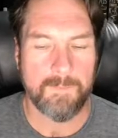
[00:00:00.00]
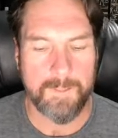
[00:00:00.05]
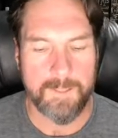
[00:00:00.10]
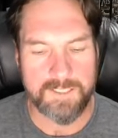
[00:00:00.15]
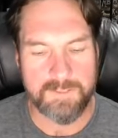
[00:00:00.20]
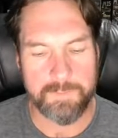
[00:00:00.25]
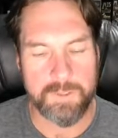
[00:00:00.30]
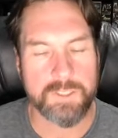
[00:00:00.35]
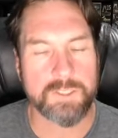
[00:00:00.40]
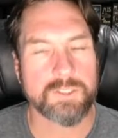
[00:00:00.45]

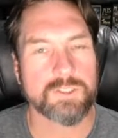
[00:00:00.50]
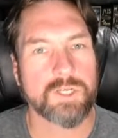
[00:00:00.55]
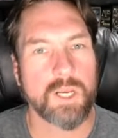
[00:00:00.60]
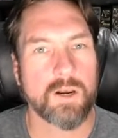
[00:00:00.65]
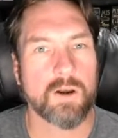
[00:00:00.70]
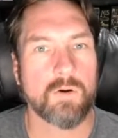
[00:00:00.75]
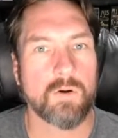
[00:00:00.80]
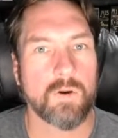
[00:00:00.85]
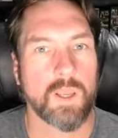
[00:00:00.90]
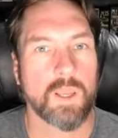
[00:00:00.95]
that's been
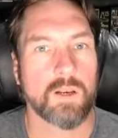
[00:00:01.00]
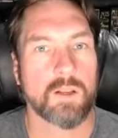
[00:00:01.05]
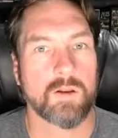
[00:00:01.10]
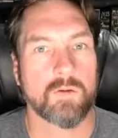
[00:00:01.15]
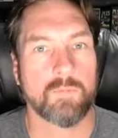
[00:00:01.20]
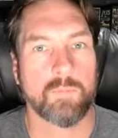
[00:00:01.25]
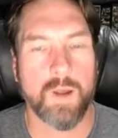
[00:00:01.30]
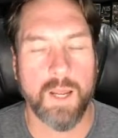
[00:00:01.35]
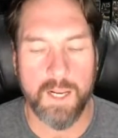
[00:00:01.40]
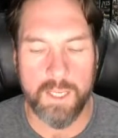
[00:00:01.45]

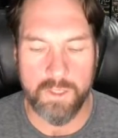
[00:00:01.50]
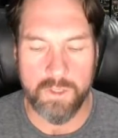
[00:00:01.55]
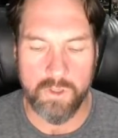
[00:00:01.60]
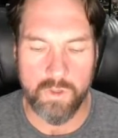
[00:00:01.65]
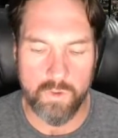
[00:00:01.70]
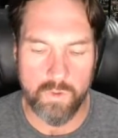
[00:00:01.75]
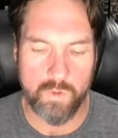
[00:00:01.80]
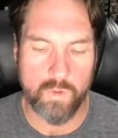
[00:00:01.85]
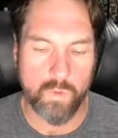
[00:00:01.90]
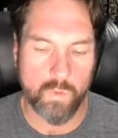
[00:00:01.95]
generated by
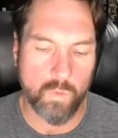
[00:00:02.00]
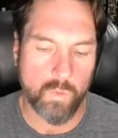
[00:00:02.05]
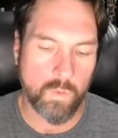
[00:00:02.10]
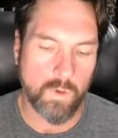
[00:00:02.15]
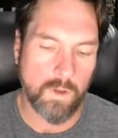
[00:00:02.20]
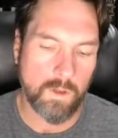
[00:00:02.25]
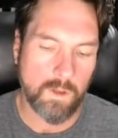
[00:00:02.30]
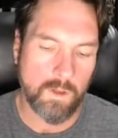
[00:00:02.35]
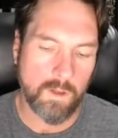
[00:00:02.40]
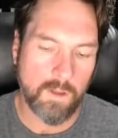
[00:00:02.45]

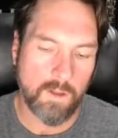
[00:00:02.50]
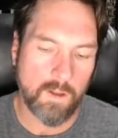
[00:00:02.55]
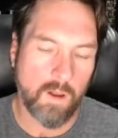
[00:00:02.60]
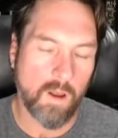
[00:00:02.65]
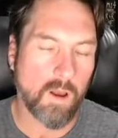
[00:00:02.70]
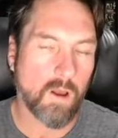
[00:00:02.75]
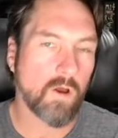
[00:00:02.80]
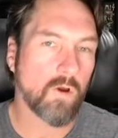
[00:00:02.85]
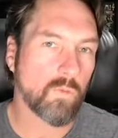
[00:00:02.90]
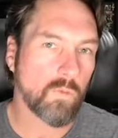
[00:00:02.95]
you
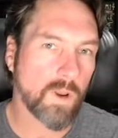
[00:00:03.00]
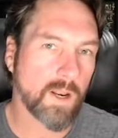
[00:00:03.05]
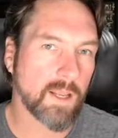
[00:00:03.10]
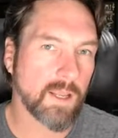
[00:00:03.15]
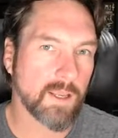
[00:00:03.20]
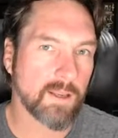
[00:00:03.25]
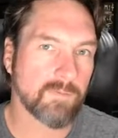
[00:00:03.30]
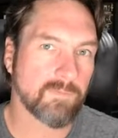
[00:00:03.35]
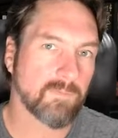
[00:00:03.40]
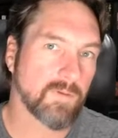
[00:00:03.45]

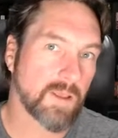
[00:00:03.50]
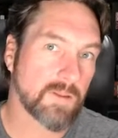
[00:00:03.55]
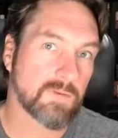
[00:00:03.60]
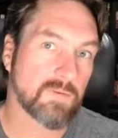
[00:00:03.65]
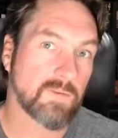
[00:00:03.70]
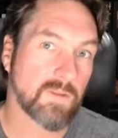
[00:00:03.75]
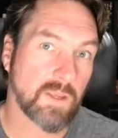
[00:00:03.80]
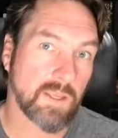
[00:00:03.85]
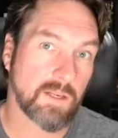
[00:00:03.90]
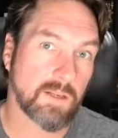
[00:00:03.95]
already
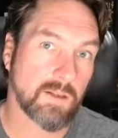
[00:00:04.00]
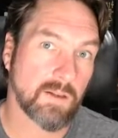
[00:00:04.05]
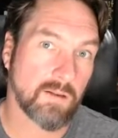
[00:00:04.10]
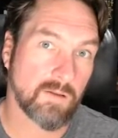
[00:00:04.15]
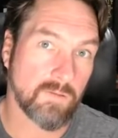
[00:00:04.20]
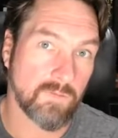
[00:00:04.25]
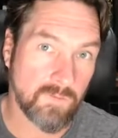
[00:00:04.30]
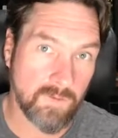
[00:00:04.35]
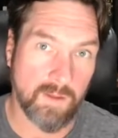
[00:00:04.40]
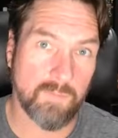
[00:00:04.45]

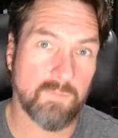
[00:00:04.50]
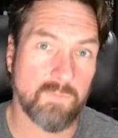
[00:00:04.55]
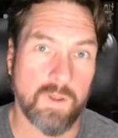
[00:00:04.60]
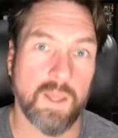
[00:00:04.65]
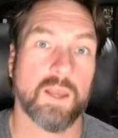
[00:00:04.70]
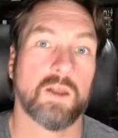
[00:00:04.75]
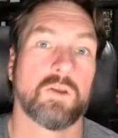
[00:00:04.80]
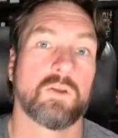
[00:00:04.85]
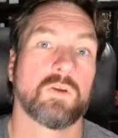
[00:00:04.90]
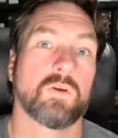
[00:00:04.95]
investing some
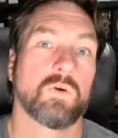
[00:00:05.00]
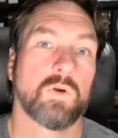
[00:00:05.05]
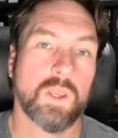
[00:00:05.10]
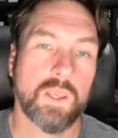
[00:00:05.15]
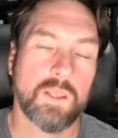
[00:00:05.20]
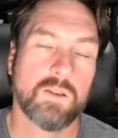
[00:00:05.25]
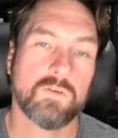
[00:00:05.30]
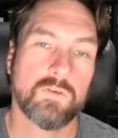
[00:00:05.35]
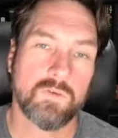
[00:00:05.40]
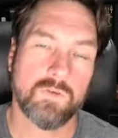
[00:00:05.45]
value
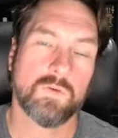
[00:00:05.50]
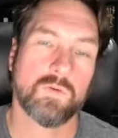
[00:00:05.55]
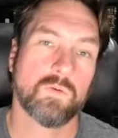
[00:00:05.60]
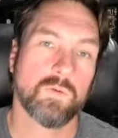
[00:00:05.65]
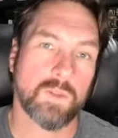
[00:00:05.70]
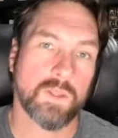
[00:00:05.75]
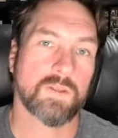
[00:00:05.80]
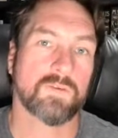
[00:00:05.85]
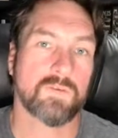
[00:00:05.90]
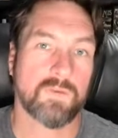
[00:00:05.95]

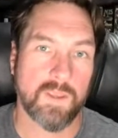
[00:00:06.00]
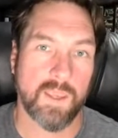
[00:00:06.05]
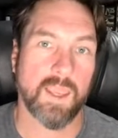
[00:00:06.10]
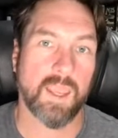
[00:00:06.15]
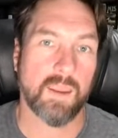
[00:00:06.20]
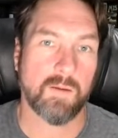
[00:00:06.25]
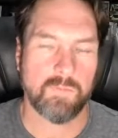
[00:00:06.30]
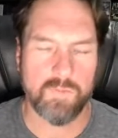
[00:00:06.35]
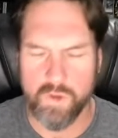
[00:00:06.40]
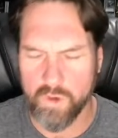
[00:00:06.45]
into this
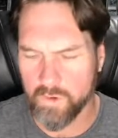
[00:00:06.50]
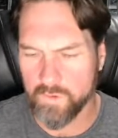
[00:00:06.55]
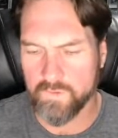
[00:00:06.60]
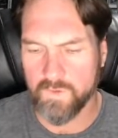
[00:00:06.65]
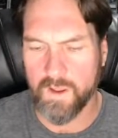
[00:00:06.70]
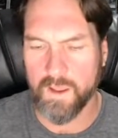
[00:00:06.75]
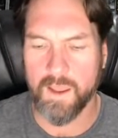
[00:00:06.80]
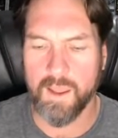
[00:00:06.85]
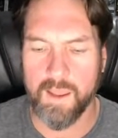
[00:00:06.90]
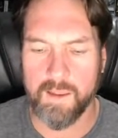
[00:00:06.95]
game? Your
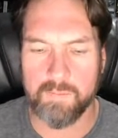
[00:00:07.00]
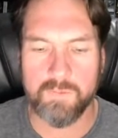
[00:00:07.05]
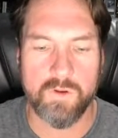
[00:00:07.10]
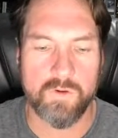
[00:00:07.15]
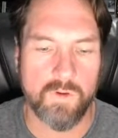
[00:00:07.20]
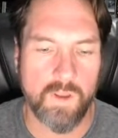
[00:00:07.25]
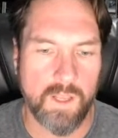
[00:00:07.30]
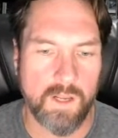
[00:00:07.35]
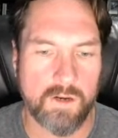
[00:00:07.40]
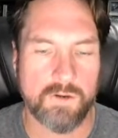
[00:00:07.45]
time,
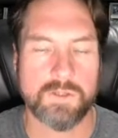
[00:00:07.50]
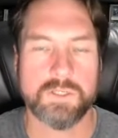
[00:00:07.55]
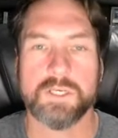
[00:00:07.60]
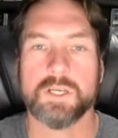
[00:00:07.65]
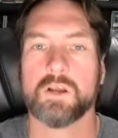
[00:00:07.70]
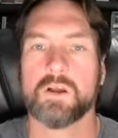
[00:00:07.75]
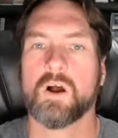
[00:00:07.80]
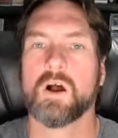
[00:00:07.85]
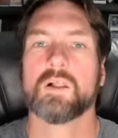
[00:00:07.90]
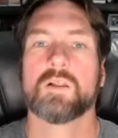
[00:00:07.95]
your
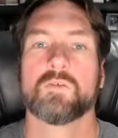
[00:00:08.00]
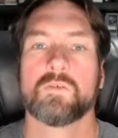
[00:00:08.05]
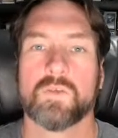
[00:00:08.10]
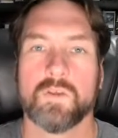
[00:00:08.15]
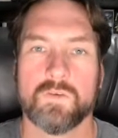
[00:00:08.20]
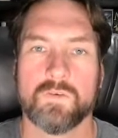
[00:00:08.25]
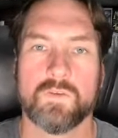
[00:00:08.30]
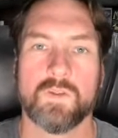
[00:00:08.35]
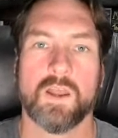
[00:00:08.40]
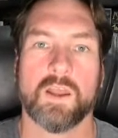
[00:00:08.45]
energy, all of
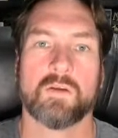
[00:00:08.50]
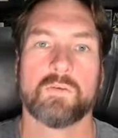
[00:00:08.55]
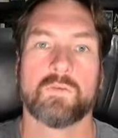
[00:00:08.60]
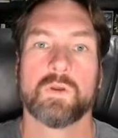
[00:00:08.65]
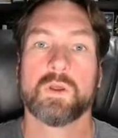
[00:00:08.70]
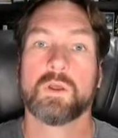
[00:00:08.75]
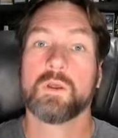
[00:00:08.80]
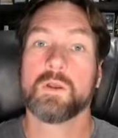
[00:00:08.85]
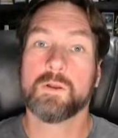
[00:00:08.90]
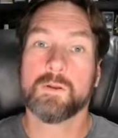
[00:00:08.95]
this
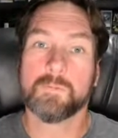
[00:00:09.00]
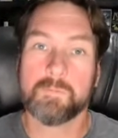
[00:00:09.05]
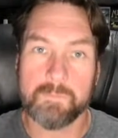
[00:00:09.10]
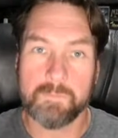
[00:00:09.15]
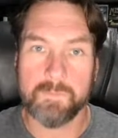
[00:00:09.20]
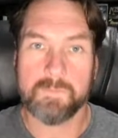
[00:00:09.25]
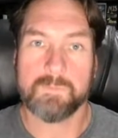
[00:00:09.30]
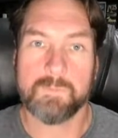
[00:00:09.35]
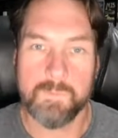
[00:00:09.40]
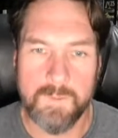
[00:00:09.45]
stuff.
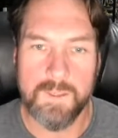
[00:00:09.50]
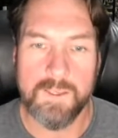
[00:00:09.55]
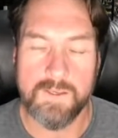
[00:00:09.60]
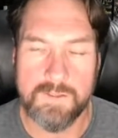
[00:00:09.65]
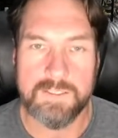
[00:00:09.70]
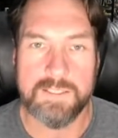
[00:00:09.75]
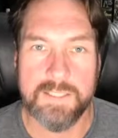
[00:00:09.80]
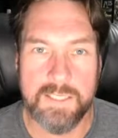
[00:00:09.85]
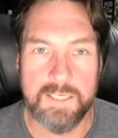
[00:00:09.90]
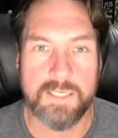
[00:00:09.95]

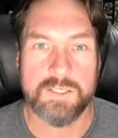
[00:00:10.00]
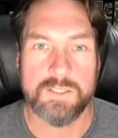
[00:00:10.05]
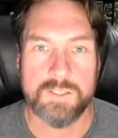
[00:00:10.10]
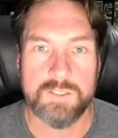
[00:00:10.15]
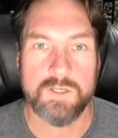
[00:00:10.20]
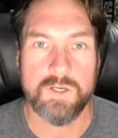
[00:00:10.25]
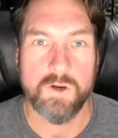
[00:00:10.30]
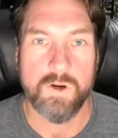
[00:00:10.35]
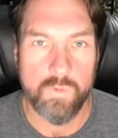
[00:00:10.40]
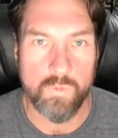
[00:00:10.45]
These
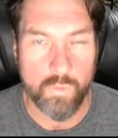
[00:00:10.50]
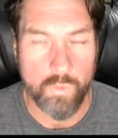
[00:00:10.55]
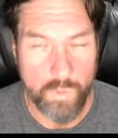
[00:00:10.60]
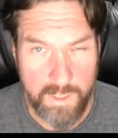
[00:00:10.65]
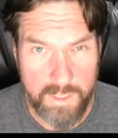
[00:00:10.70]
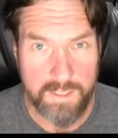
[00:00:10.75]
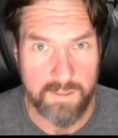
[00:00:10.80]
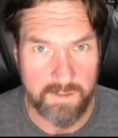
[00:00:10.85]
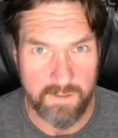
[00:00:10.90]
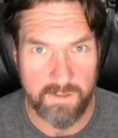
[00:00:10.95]
things are
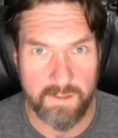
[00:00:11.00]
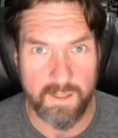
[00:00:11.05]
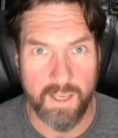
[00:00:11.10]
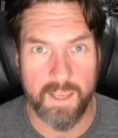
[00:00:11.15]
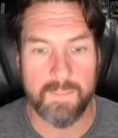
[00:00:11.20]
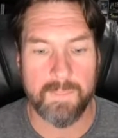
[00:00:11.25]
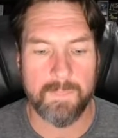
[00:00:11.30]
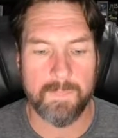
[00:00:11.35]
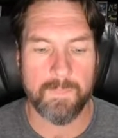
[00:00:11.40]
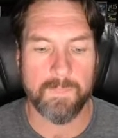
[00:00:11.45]
real,
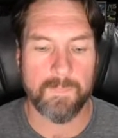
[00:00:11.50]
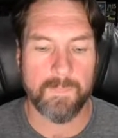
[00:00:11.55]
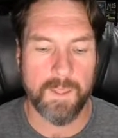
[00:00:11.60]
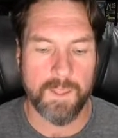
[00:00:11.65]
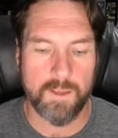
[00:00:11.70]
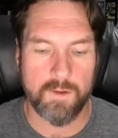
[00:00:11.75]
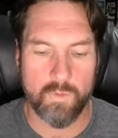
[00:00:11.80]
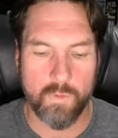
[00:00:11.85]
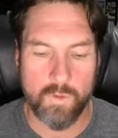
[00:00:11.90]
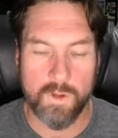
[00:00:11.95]
and
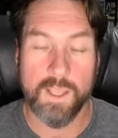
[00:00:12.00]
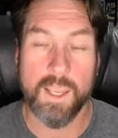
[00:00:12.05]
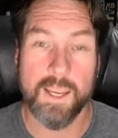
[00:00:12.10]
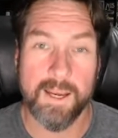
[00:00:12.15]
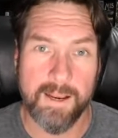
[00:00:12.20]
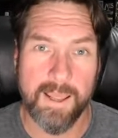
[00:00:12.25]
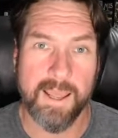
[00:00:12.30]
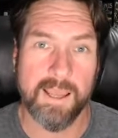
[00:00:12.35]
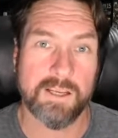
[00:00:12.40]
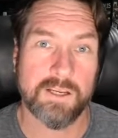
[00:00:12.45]
they
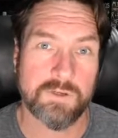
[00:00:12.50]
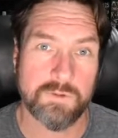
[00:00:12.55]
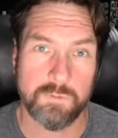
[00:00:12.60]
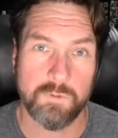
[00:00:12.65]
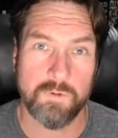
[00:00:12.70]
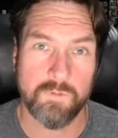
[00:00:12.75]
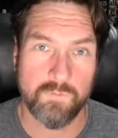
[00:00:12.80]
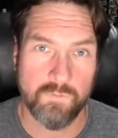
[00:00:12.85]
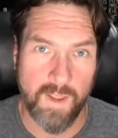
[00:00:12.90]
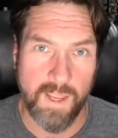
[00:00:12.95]
create
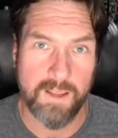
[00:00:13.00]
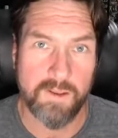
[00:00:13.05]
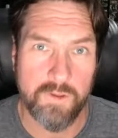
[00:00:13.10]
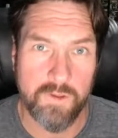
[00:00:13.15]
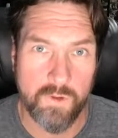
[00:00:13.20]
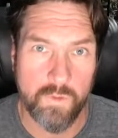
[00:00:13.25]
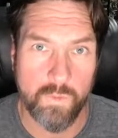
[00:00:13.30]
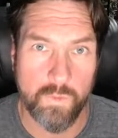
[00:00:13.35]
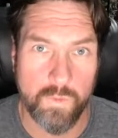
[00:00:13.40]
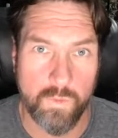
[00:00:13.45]
actual
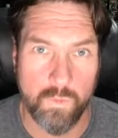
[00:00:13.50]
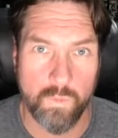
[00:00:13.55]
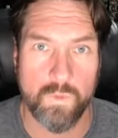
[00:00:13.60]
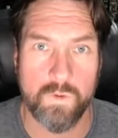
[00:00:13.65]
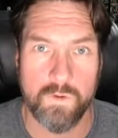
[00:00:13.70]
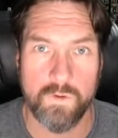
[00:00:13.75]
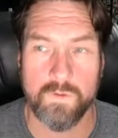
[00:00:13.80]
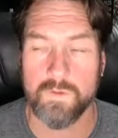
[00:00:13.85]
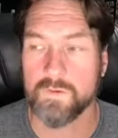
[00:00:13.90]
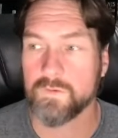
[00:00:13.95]
value in the
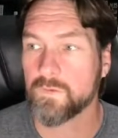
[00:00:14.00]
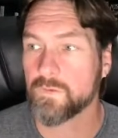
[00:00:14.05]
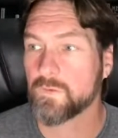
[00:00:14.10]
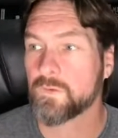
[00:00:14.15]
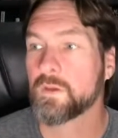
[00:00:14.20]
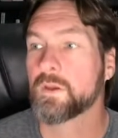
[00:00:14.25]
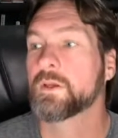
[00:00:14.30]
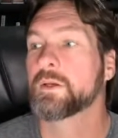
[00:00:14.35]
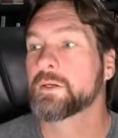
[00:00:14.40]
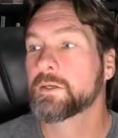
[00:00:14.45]
world. This
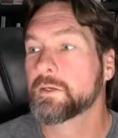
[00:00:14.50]
is